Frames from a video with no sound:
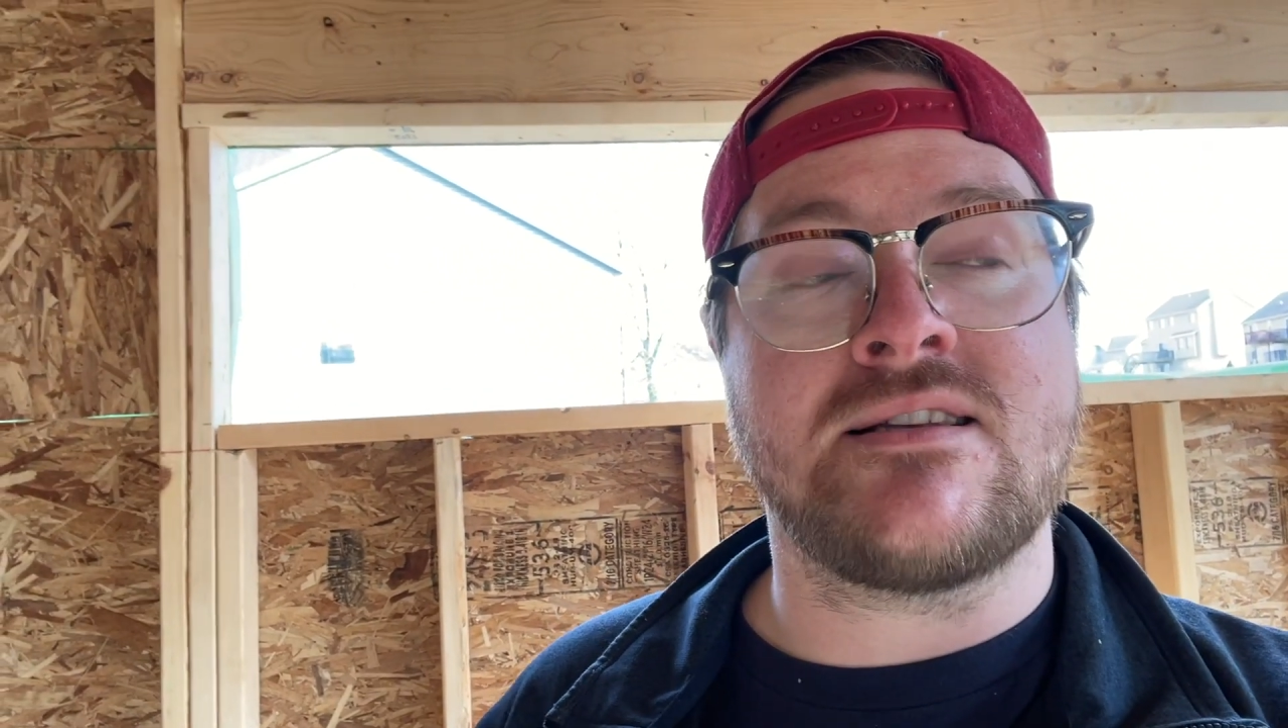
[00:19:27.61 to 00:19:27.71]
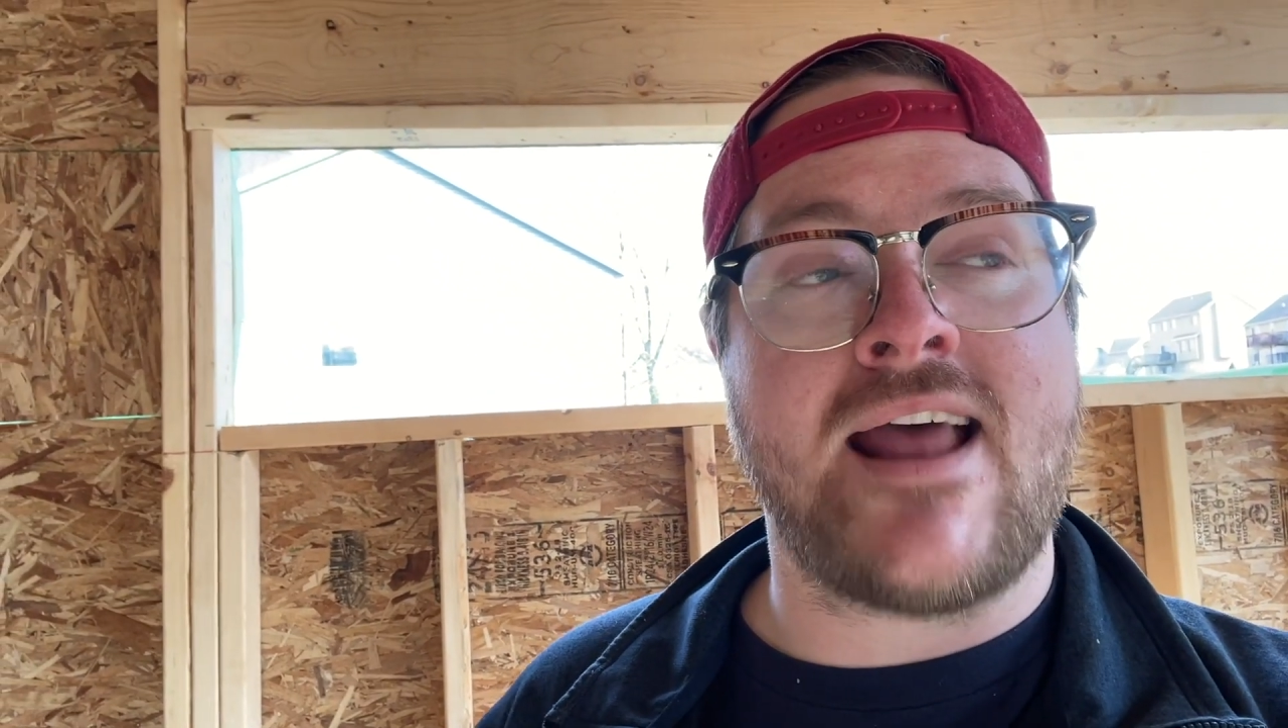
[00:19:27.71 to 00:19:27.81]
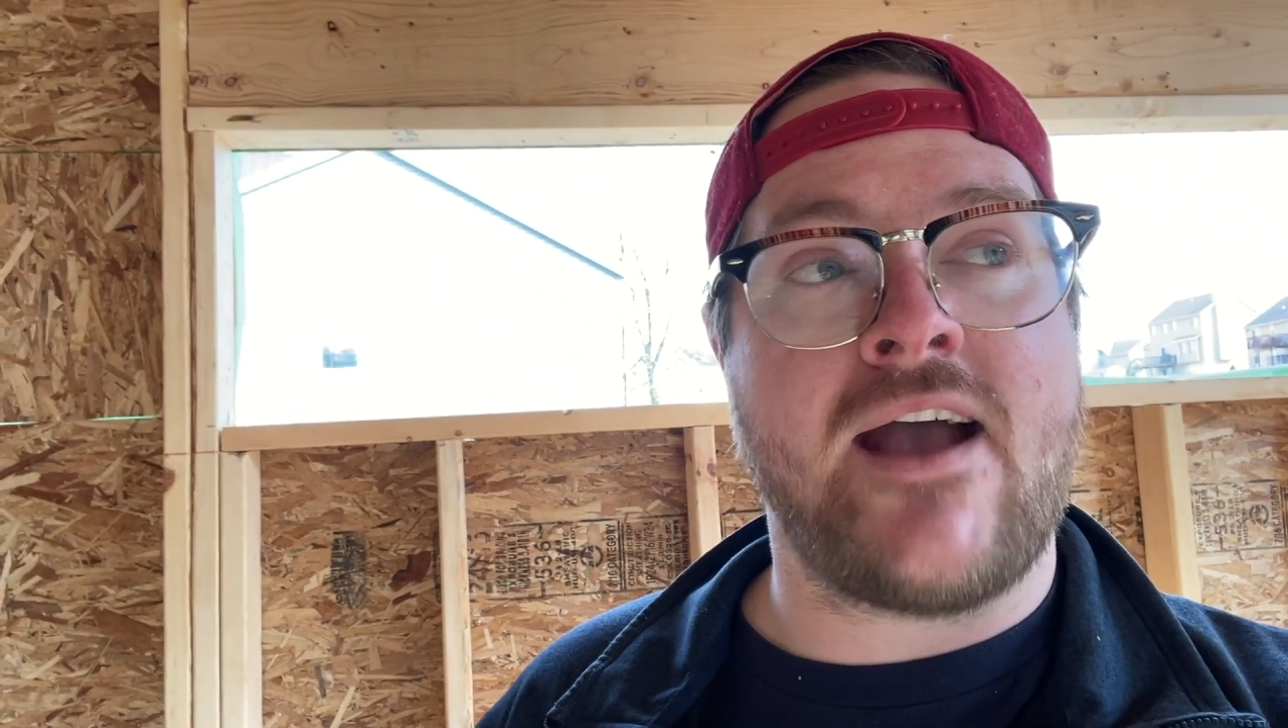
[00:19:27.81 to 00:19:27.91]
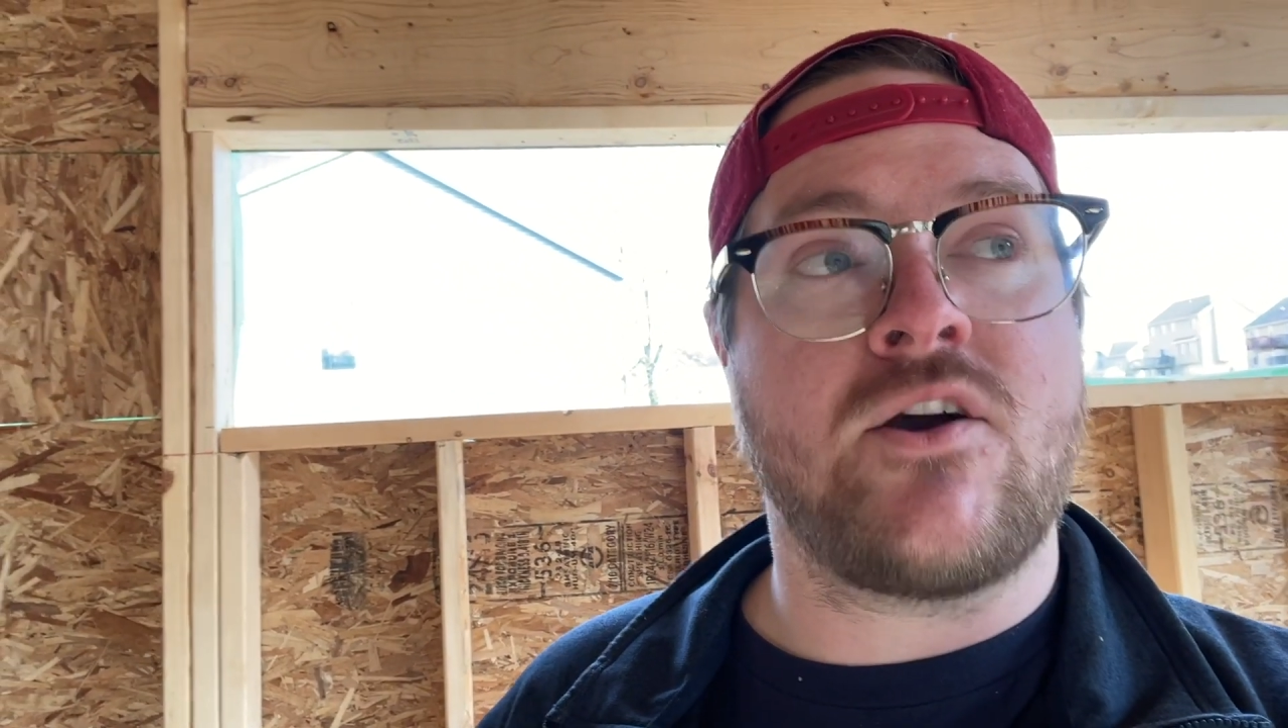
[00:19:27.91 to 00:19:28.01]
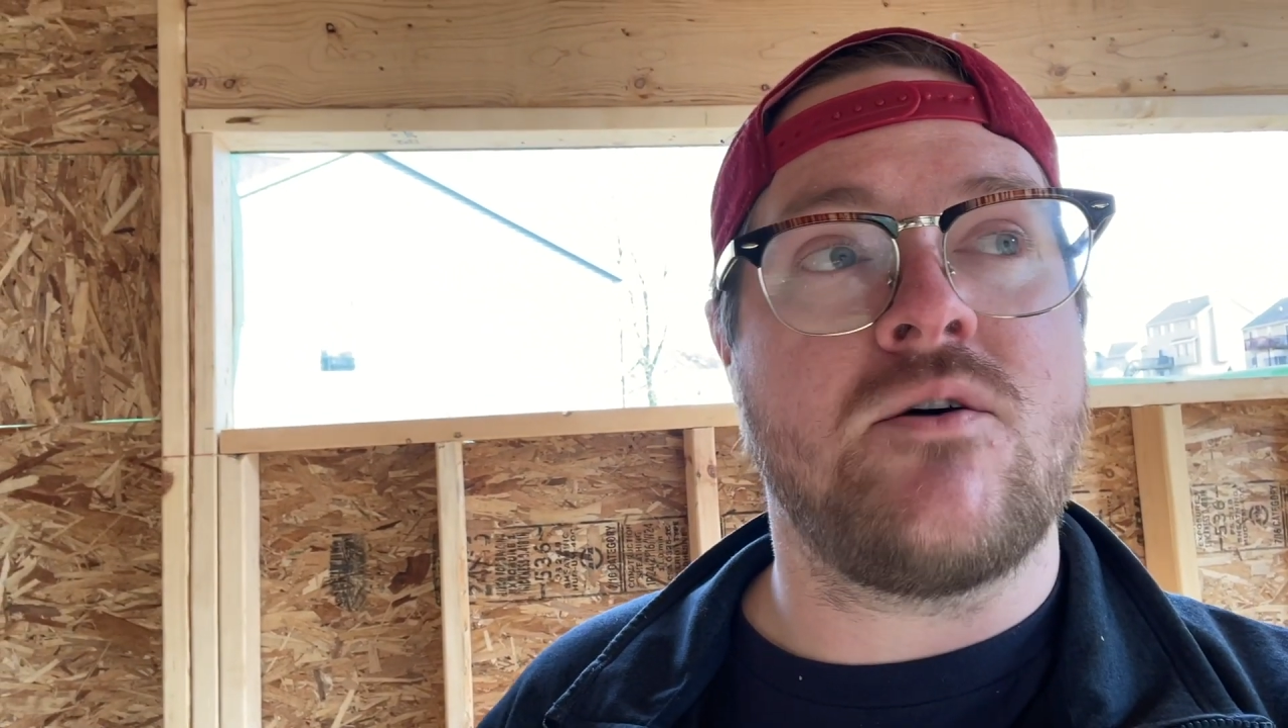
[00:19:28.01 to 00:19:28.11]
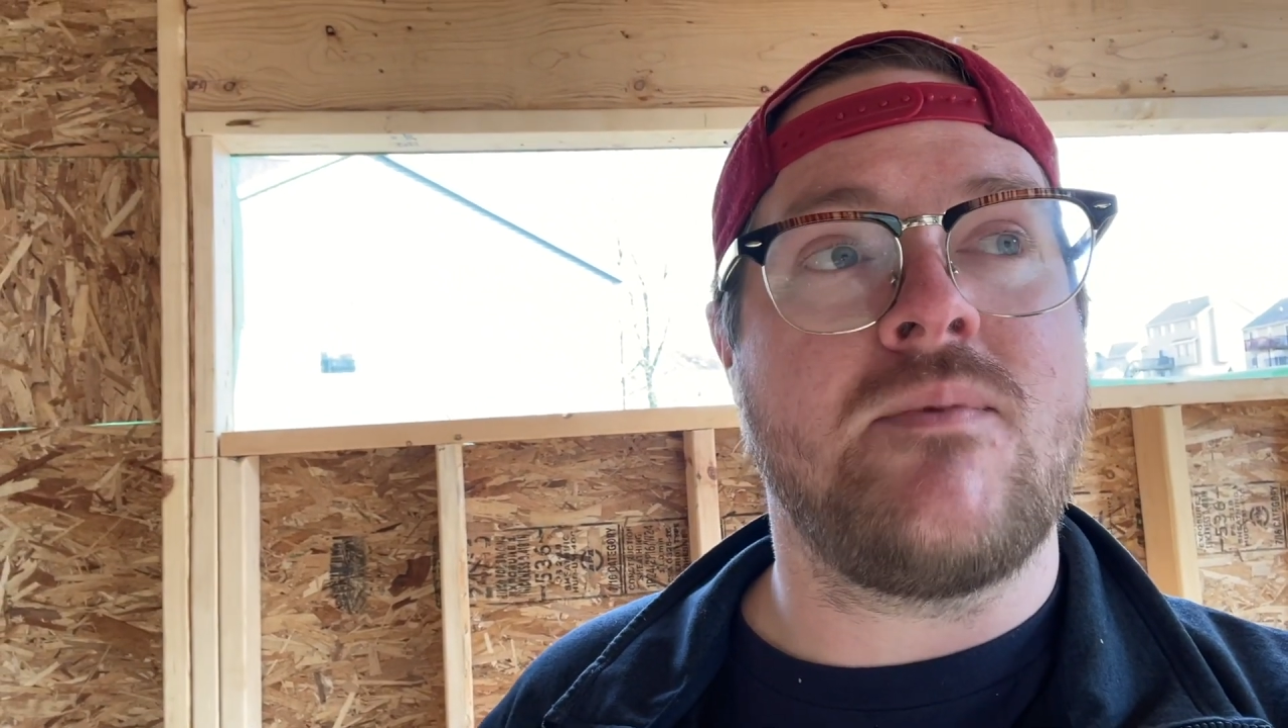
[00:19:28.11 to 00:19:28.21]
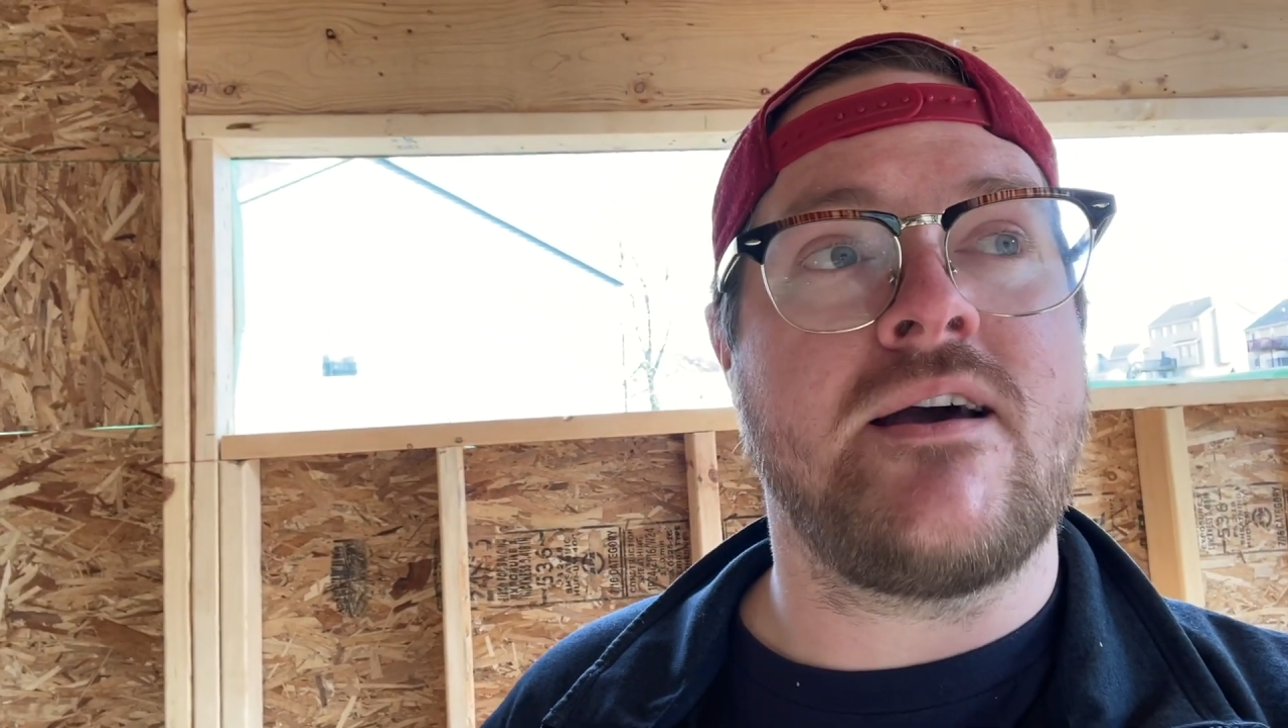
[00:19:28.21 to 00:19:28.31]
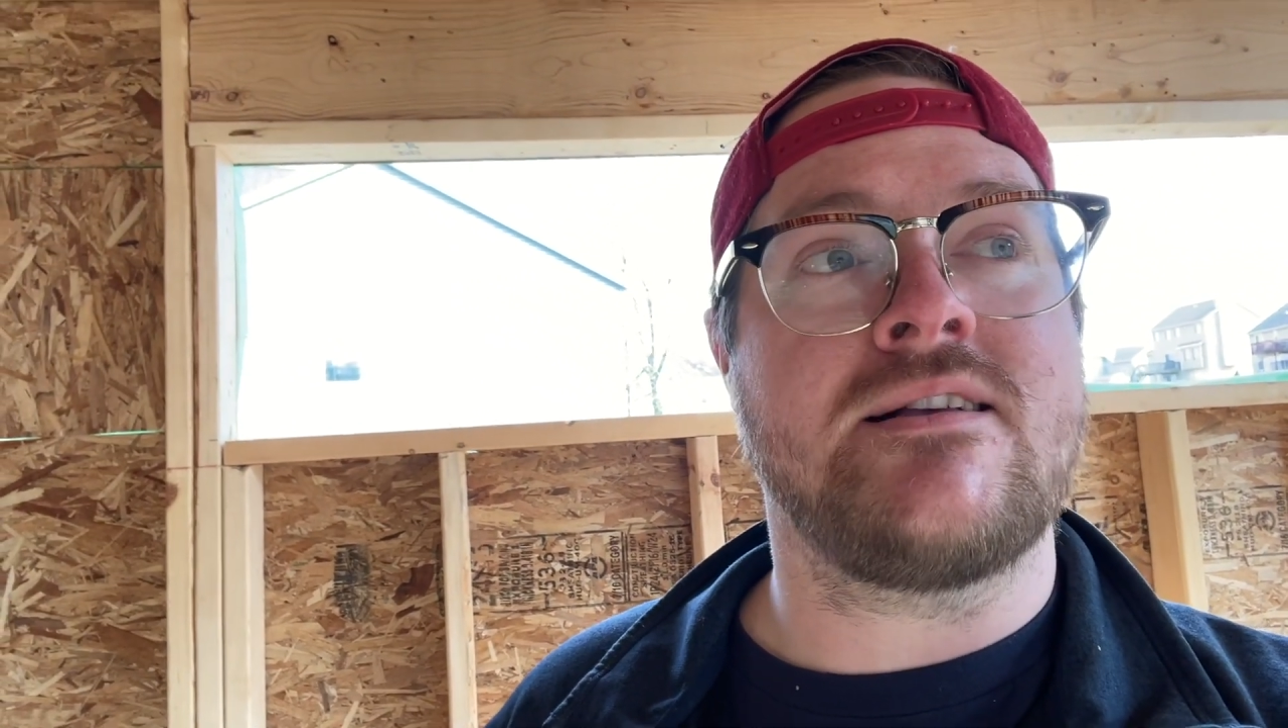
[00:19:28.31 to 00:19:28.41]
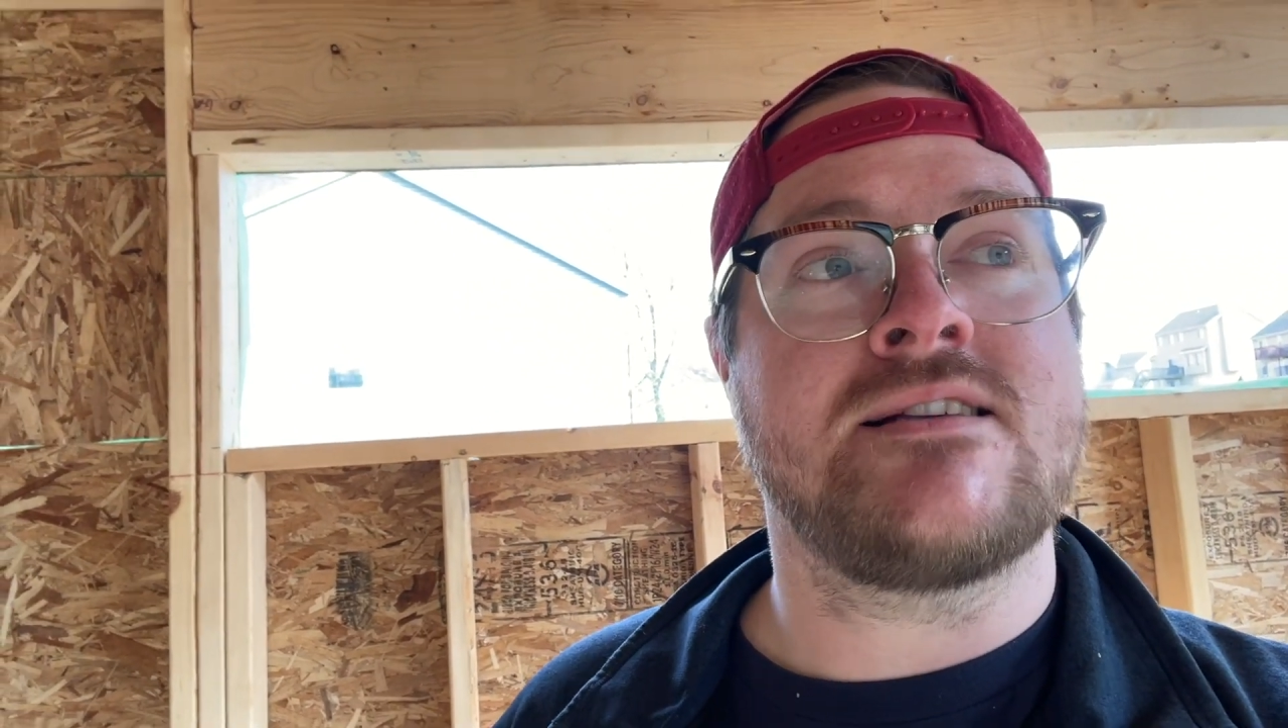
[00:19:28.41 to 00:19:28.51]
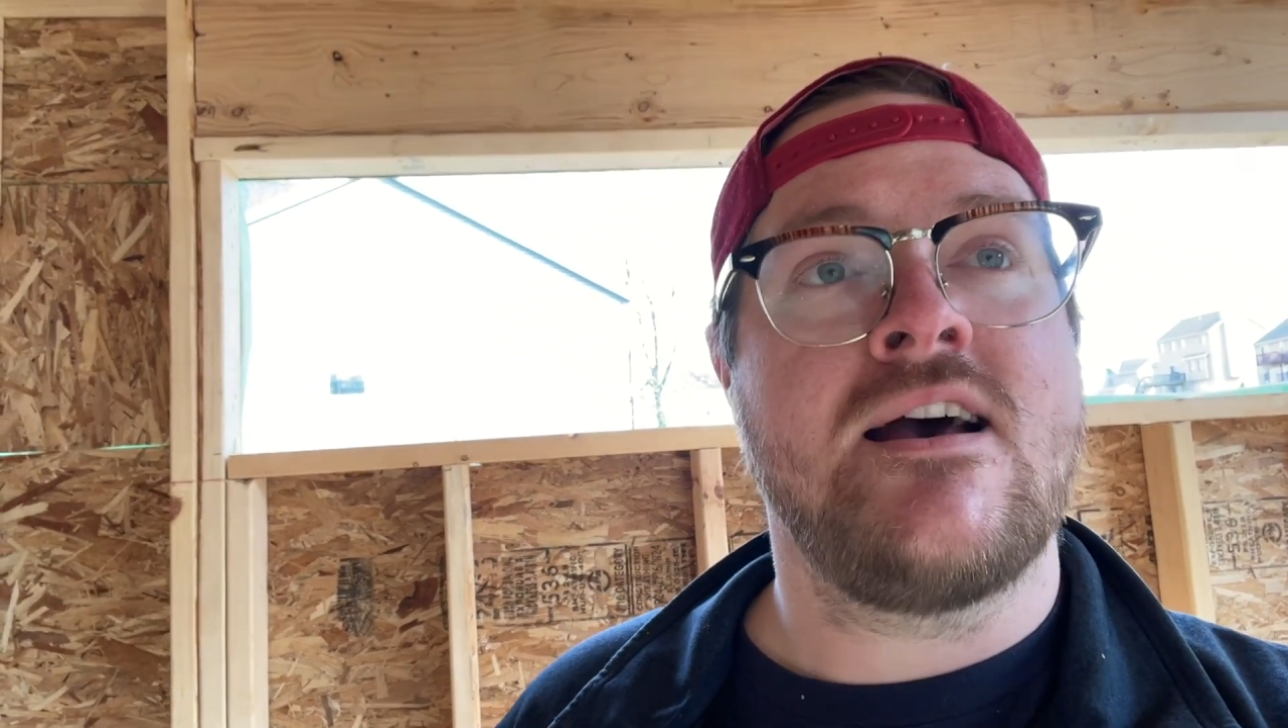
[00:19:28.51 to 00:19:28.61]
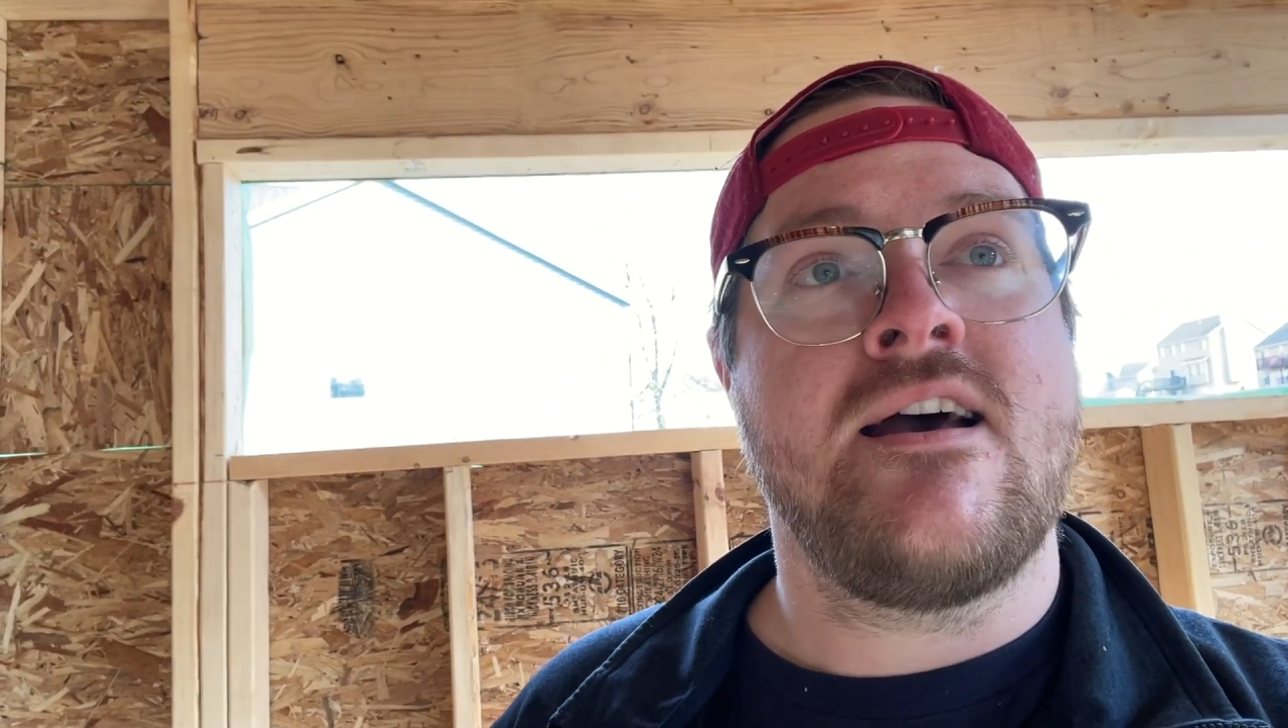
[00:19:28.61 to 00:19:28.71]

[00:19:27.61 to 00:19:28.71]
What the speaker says: Nakto bikes.